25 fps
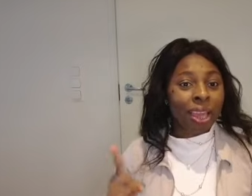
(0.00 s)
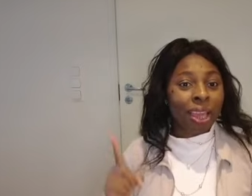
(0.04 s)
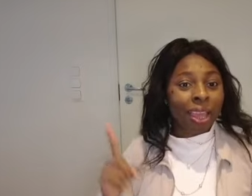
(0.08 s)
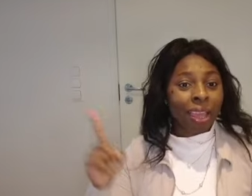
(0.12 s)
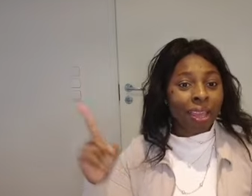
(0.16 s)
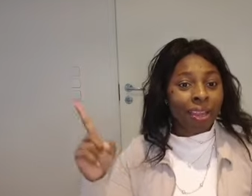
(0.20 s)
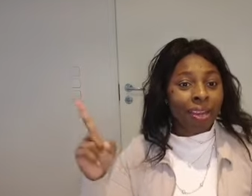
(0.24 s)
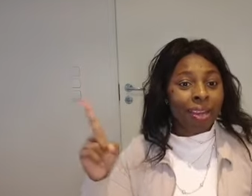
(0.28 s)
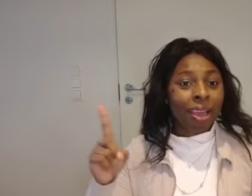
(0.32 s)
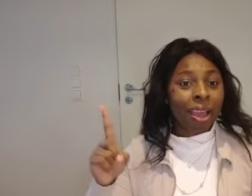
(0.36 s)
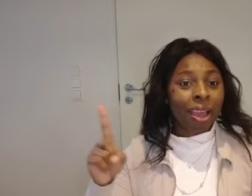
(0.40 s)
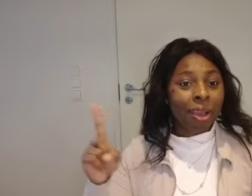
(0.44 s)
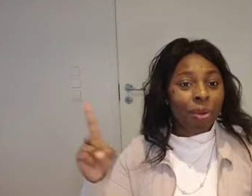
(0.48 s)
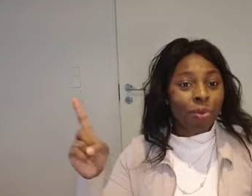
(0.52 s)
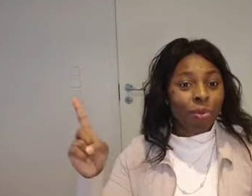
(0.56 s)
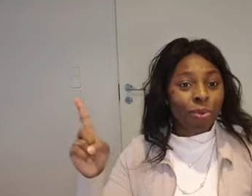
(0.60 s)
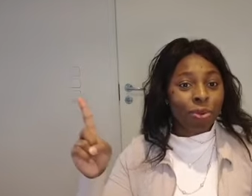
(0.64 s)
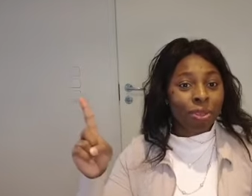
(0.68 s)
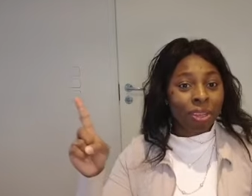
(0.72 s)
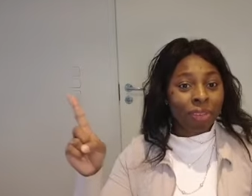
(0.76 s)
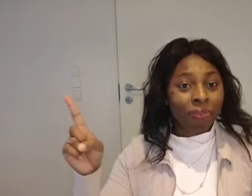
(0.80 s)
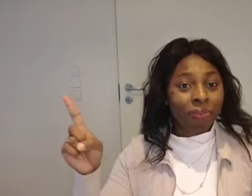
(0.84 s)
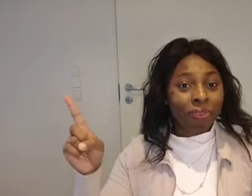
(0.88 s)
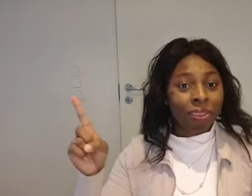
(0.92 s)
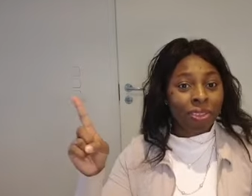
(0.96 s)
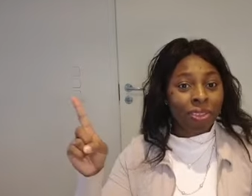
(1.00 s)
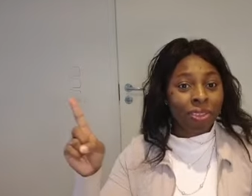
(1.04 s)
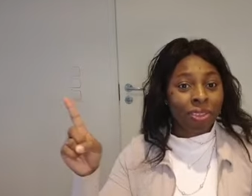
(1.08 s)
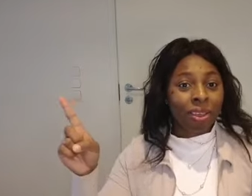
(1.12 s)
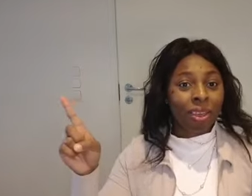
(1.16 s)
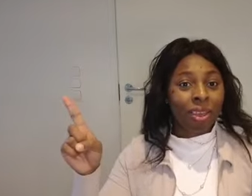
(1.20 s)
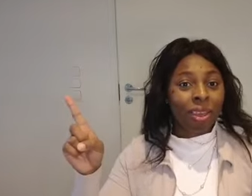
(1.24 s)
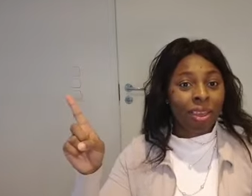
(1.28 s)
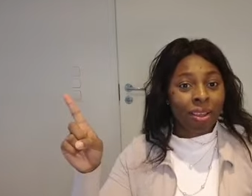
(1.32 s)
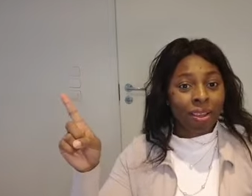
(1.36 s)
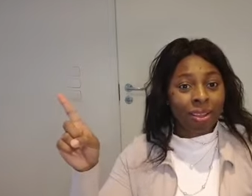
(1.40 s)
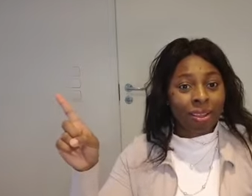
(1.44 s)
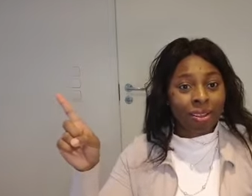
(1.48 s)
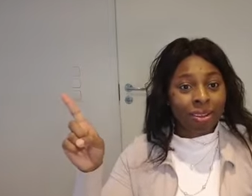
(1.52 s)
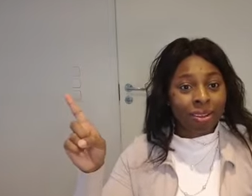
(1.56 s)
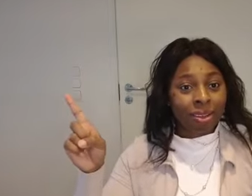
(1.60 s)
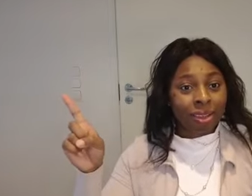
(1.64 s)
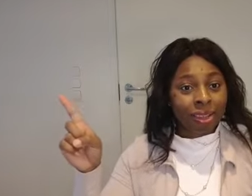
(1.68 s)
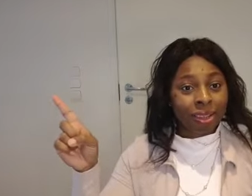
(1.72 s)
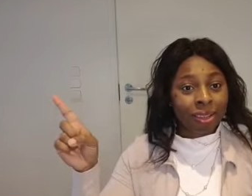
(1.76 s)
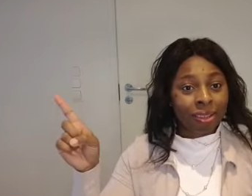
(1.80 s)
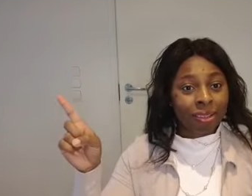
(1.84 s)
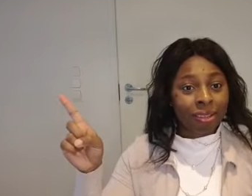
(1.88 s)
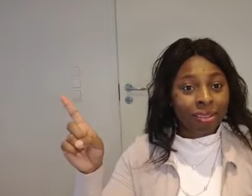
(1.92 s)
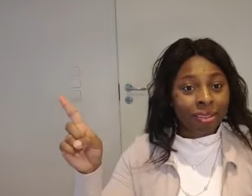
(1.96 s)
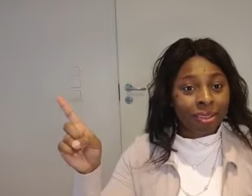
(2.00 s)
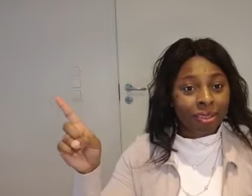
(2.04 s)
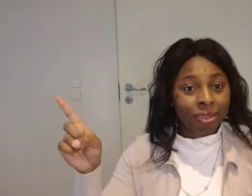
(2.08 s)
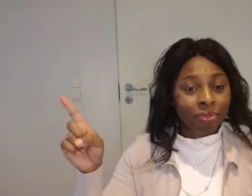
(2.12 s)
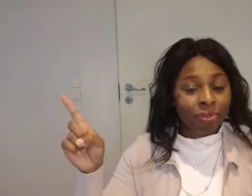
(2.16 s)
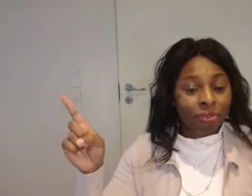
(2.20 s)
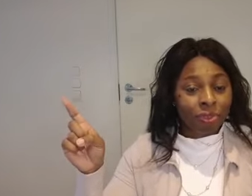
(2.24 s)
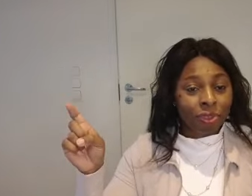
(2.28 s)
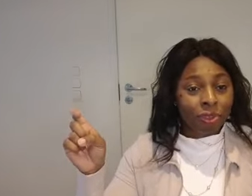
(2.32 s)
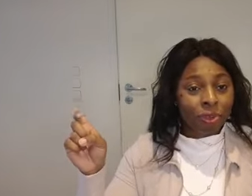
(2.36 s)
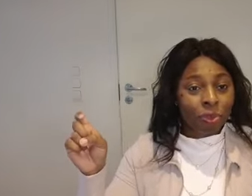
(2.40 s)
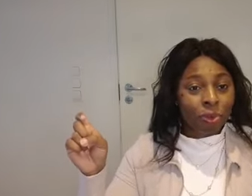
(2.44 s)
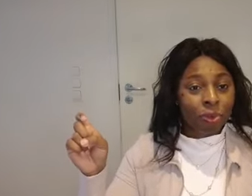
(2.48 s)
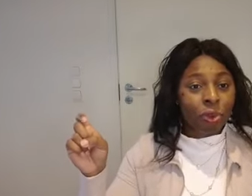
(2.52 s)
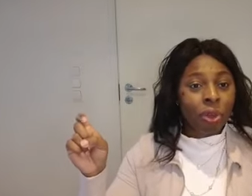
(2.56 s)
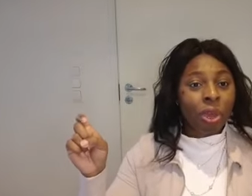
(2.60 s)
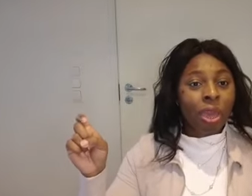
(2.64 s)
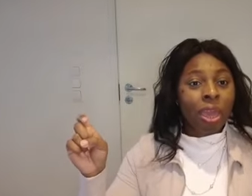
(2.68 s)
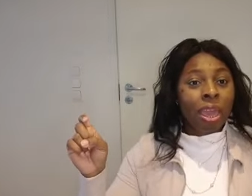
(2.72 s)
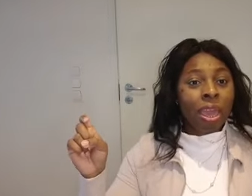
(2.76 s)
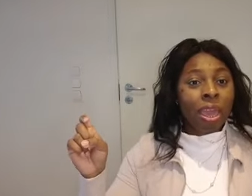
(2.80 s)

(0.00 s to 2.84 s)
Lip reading: and I will leave it here. Click the video